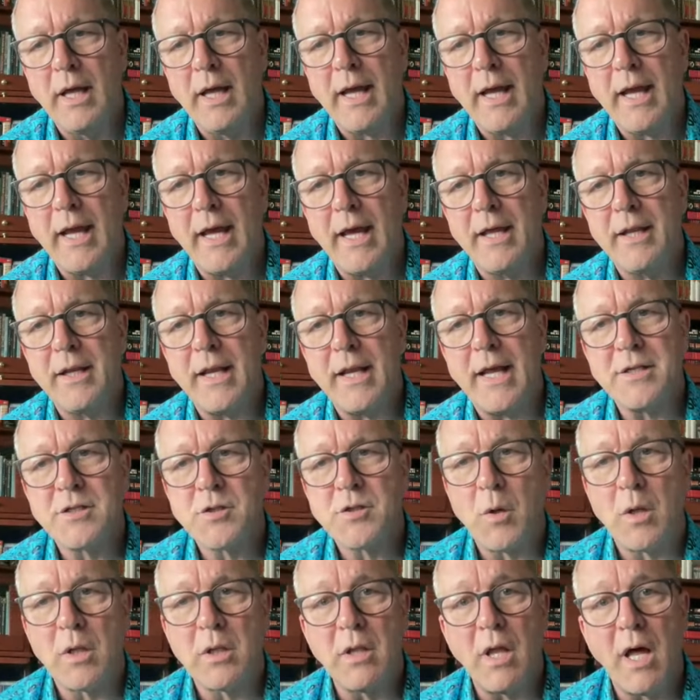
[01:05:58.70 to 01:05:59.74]
And
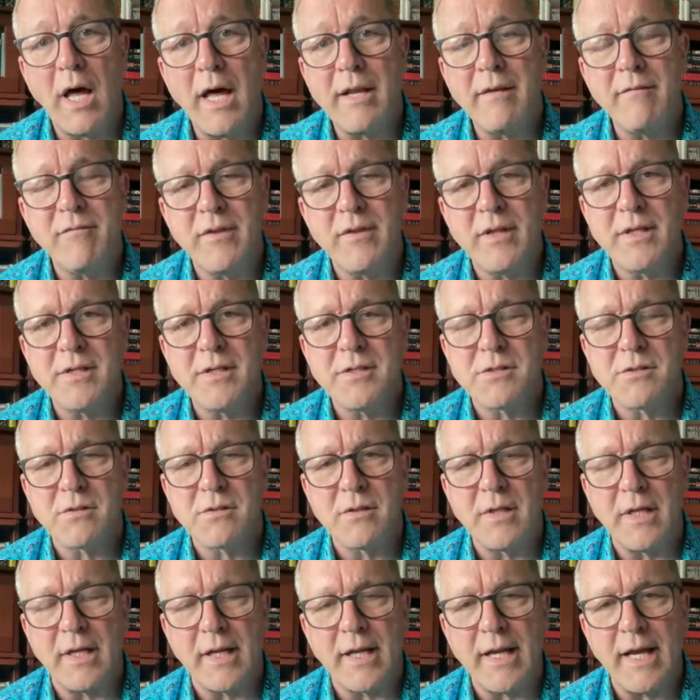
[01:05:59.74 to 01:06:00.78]
so a lot of these
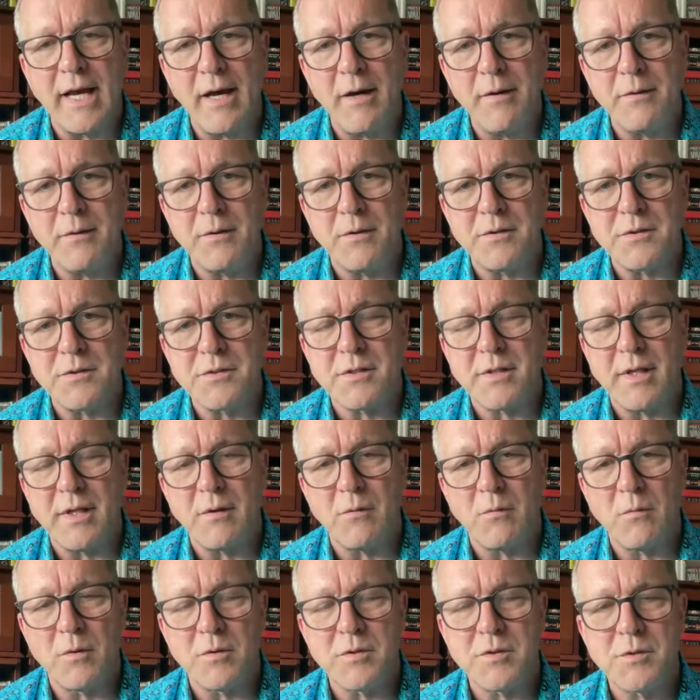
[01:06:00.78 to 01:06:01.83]
encounters
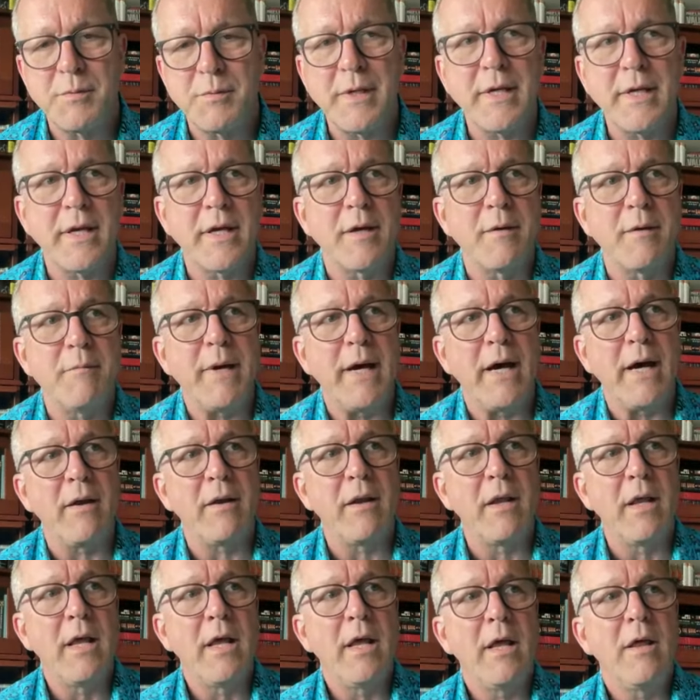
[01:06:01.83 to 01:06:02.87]
that we're speaking about,
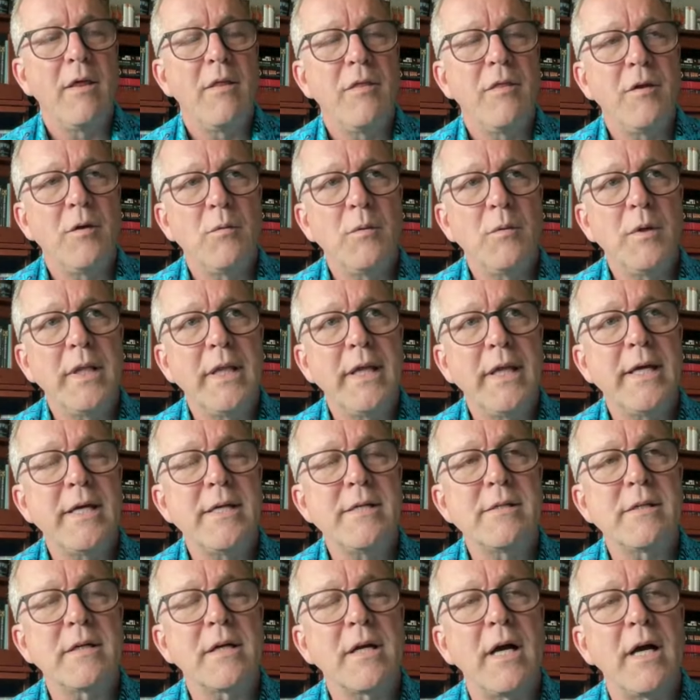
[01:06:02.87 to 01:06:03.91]
there really
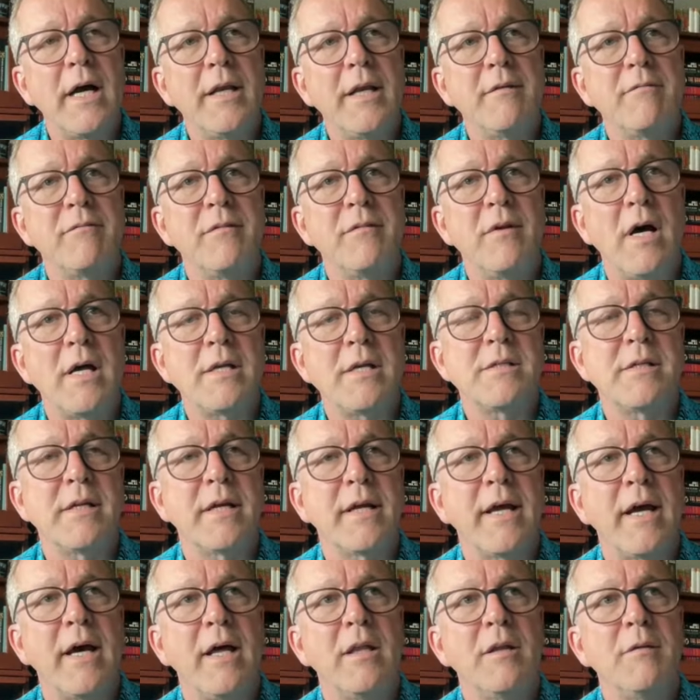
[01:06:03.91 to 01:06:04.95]
is a kind of
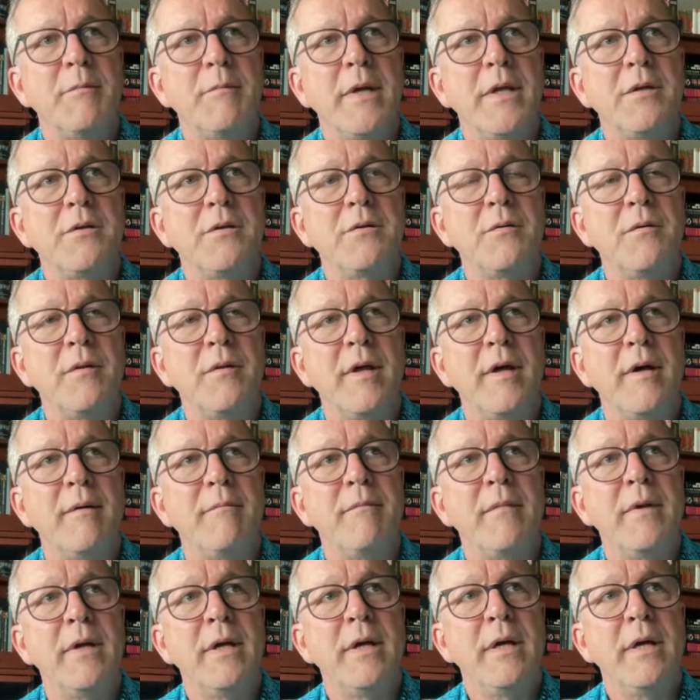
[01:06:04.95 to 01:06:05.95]
Gnostic element to them